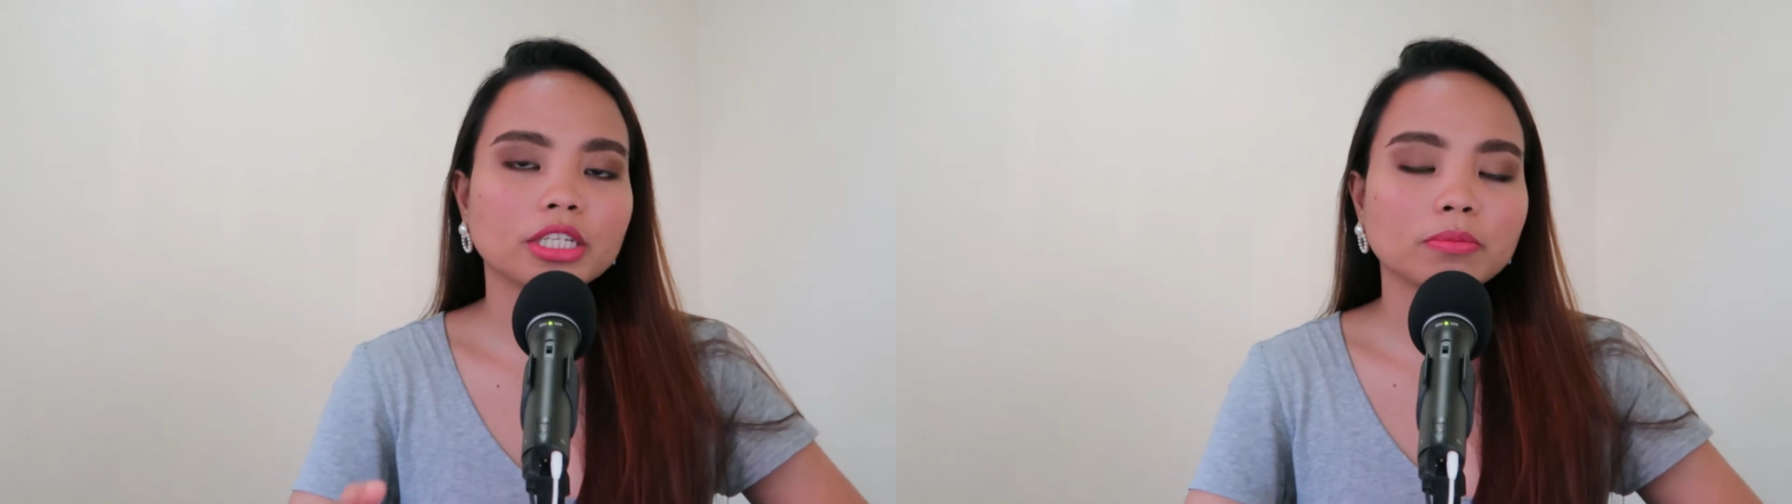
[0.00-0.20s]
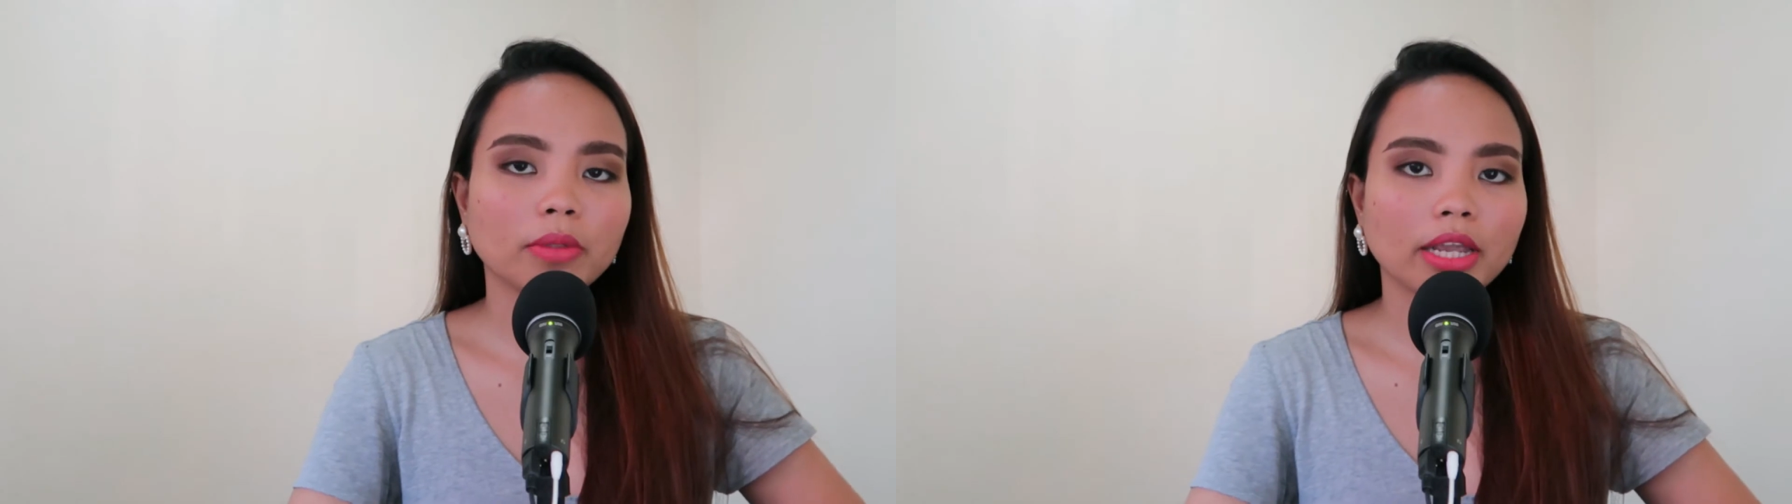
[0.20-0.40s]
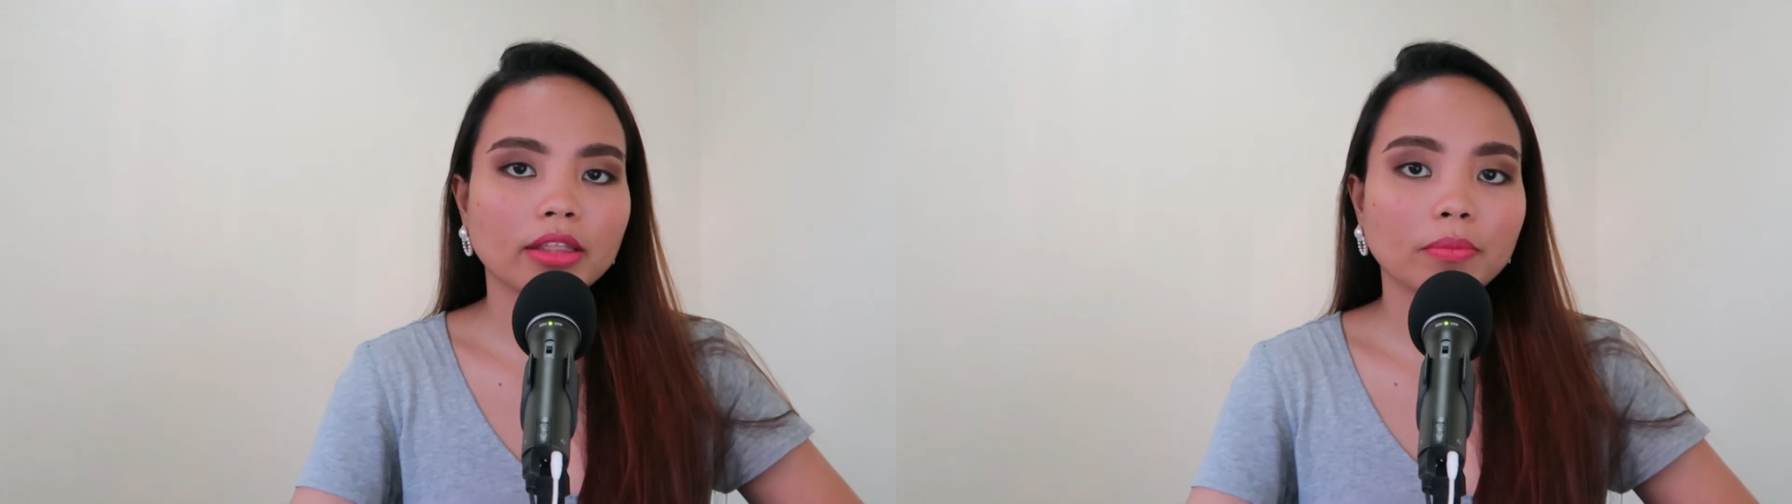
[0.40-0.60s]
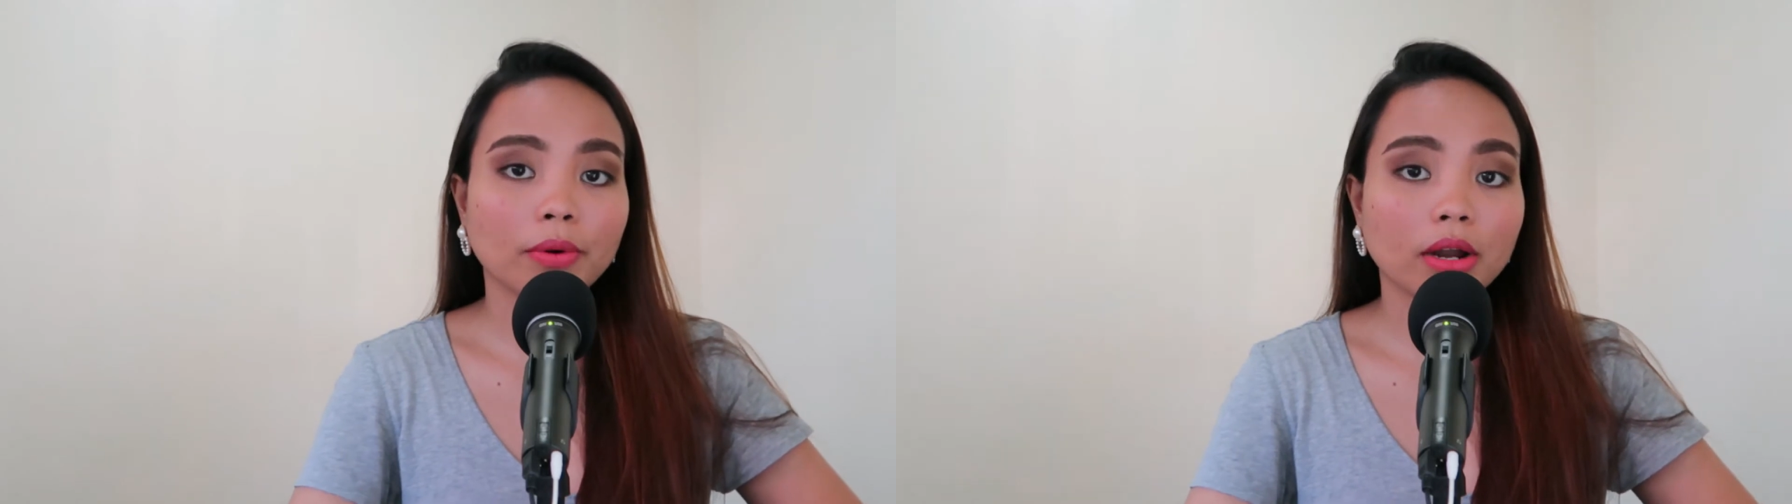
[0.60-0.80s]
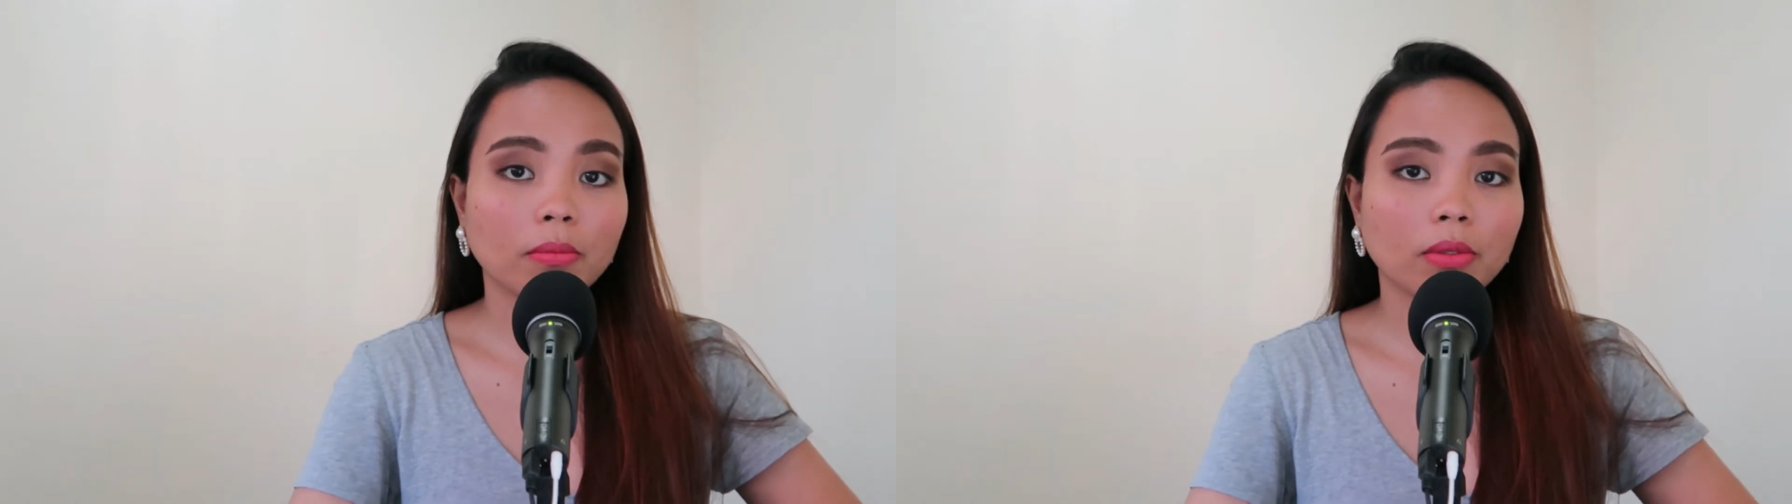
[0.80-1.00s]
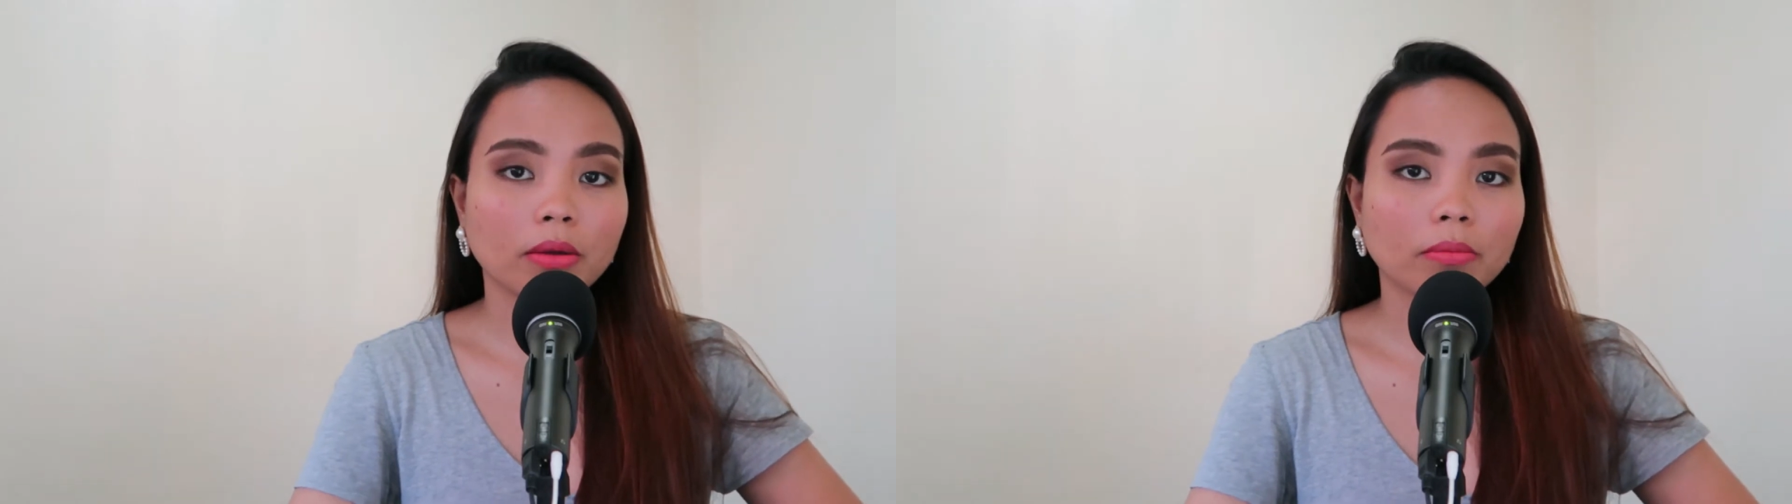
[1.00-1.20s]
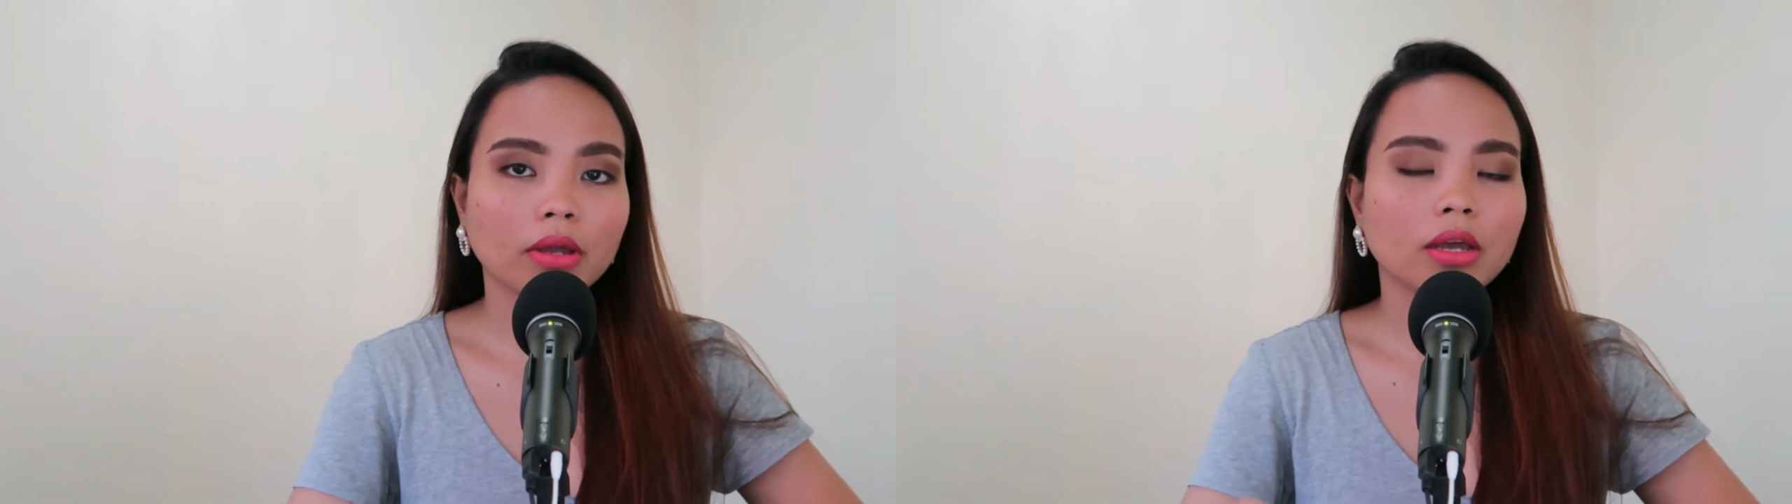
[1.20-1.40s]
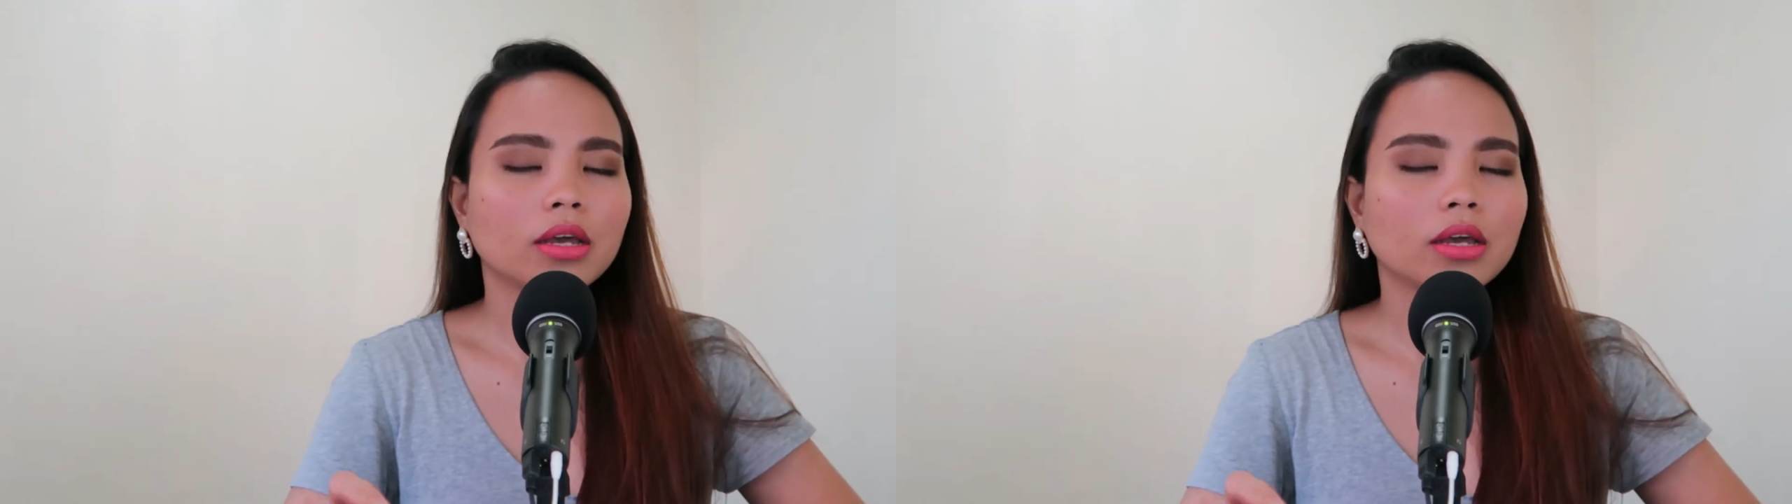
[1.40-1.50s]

explained the problem,